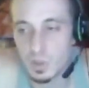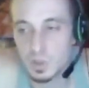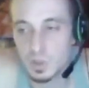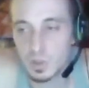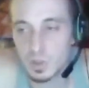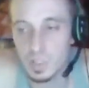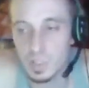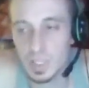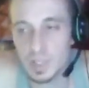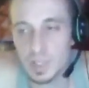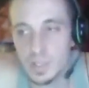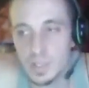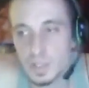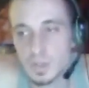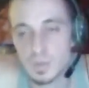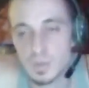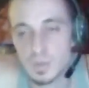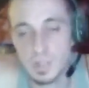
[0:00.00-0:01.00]
skin
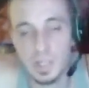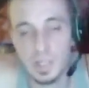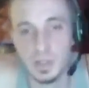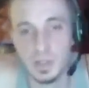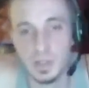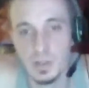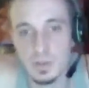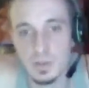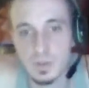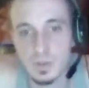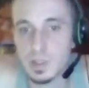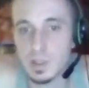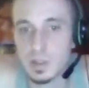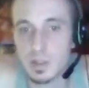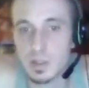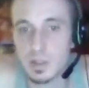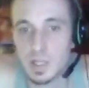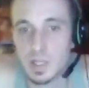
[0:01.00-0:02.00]
cells, hair cells,
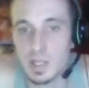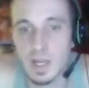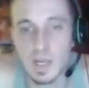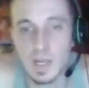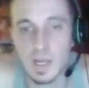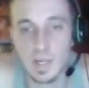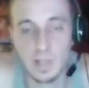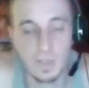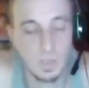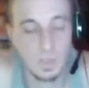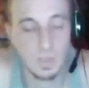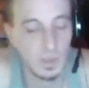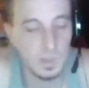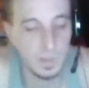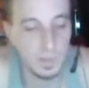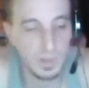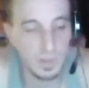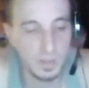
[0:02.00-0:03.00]
they die, or
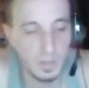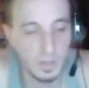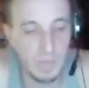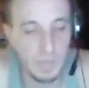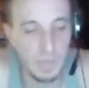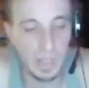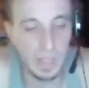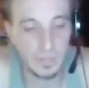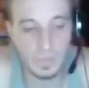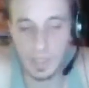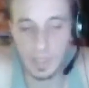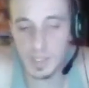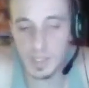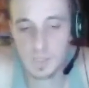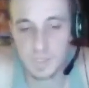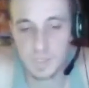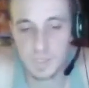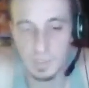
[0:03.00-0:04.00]

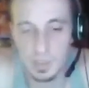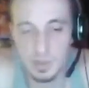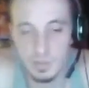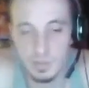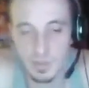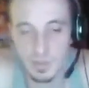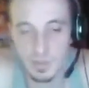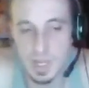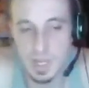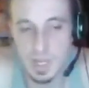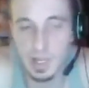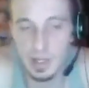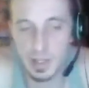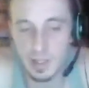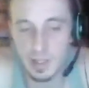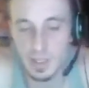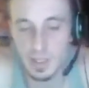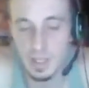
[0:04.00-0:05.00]
mayflies, they live and die in
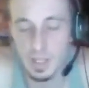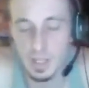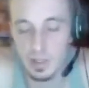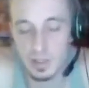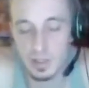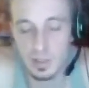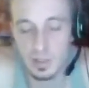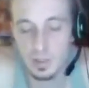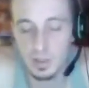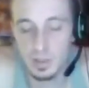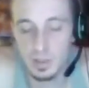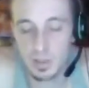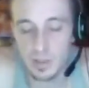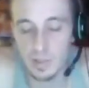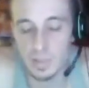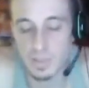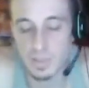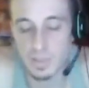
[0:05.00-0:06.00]
a day, or
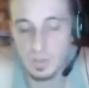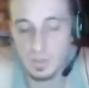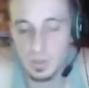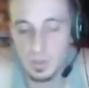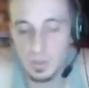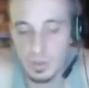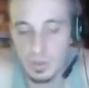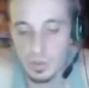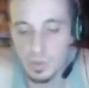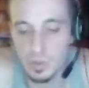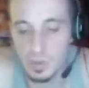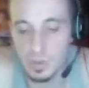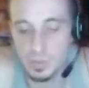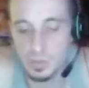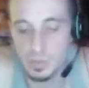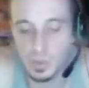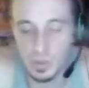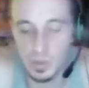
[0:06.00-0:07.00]
you
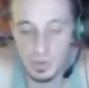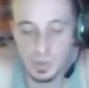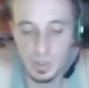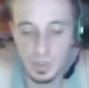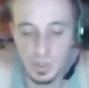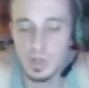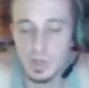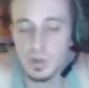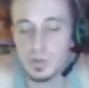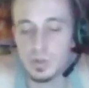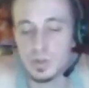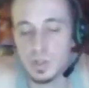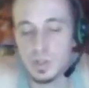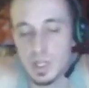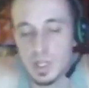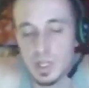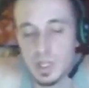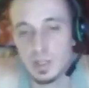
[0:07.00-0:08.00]
reproduce your cells
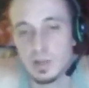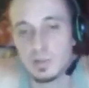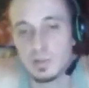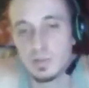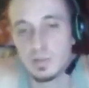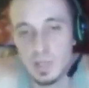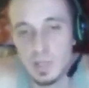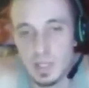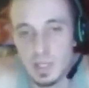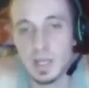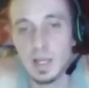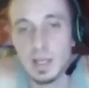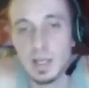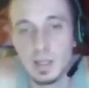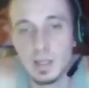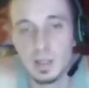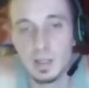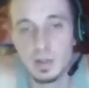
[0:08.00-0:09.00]
and they live and they die,
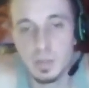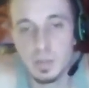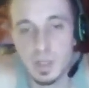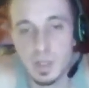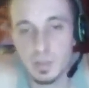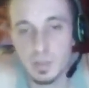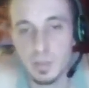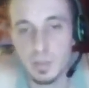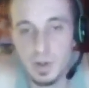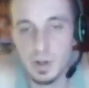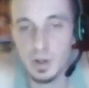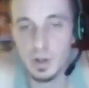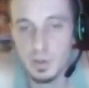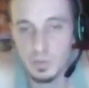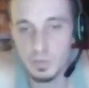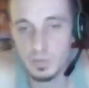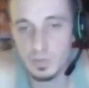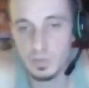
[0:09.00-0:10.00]
but they're part
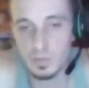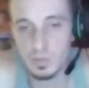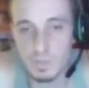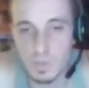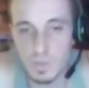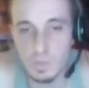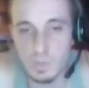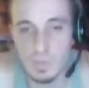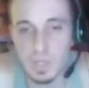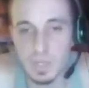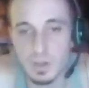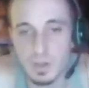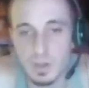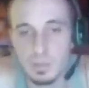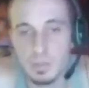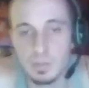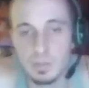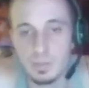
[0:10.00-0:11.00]
of a bigger
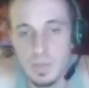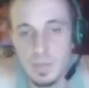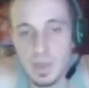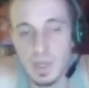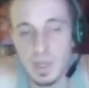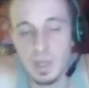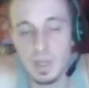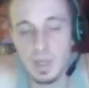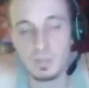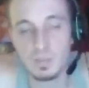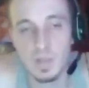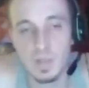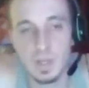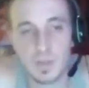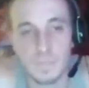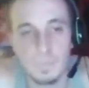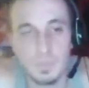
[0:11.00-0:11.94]
thing, right?